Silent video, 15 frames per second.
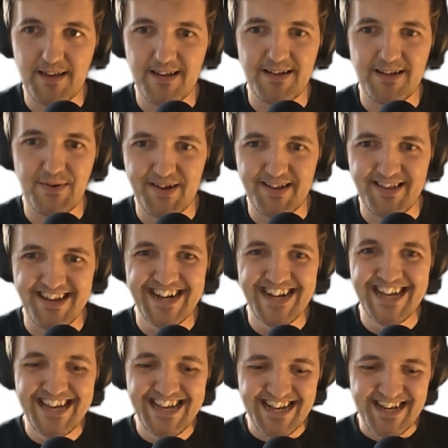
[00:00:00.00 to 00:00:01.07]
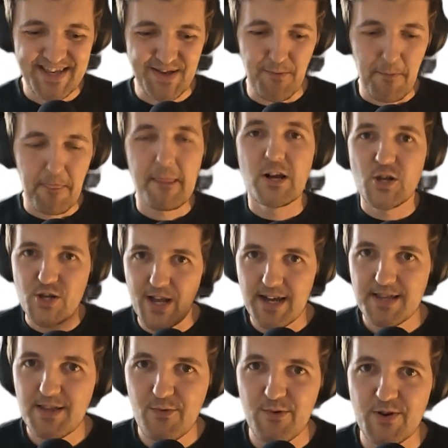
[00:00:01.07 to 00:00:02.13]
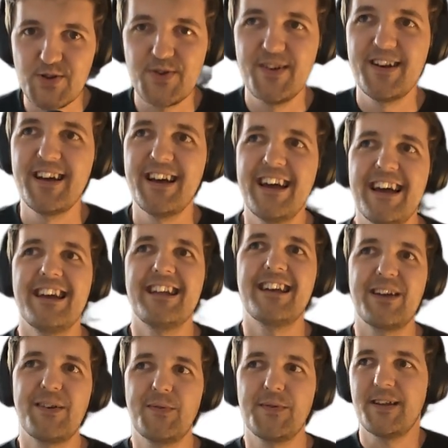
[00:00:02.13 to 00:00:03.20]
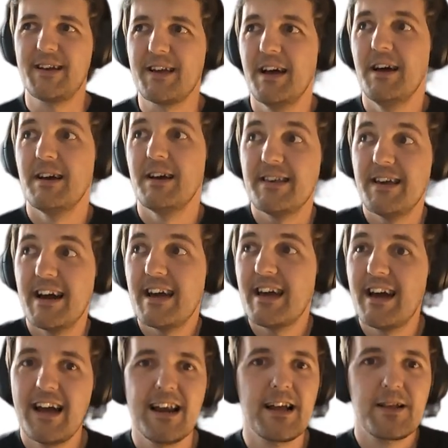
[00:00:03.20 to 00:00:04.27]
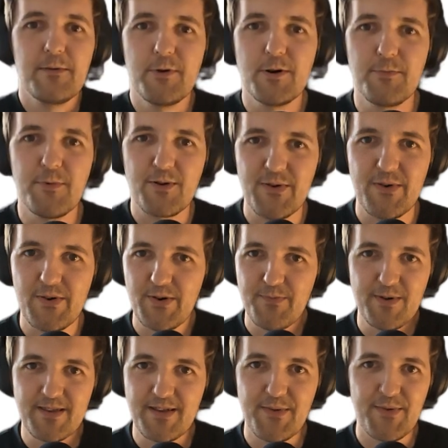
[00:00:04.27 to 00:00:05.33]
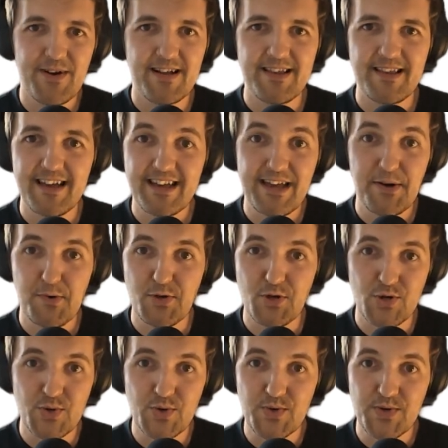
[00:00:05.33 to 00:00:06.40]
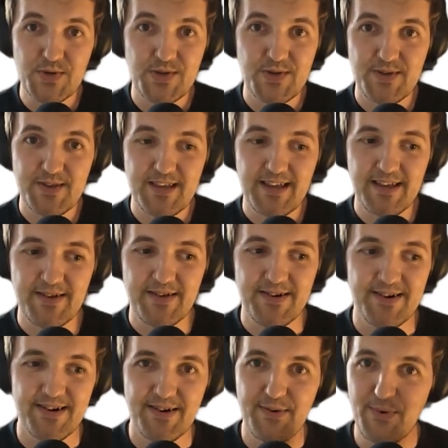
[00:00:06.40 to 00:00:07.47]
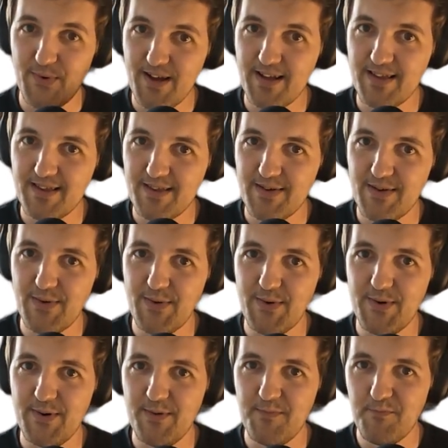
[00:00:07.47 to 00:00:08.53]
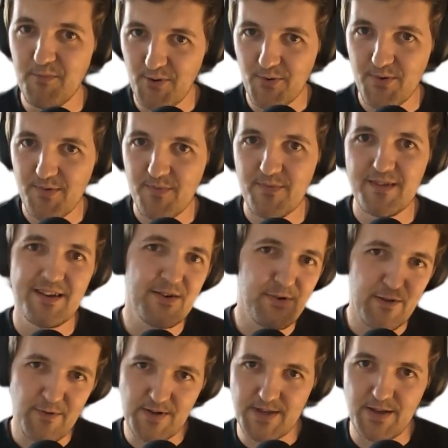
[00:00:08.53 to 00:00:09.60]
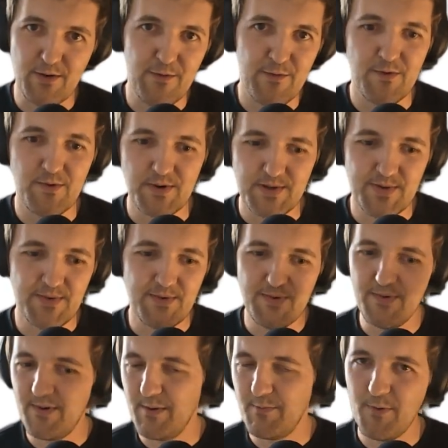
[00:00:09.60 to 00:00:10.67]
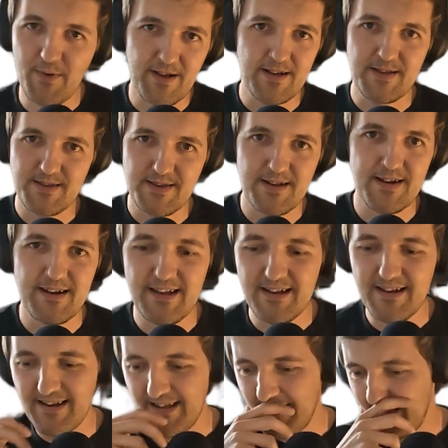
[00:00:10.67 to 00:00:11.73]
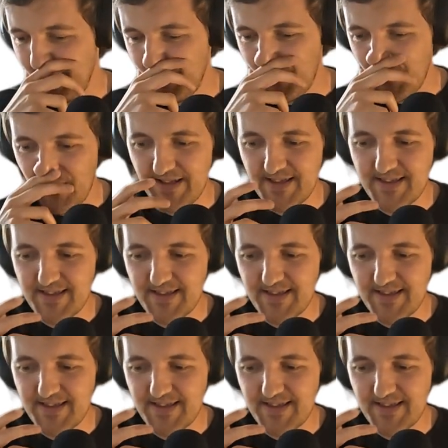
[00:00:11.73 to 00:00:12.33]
Great. So she asked the question, and he was like, yeah, I like the purple color, but in reality, I cannot choose either red or blue, referencing, of course, to Republicans and Democrats.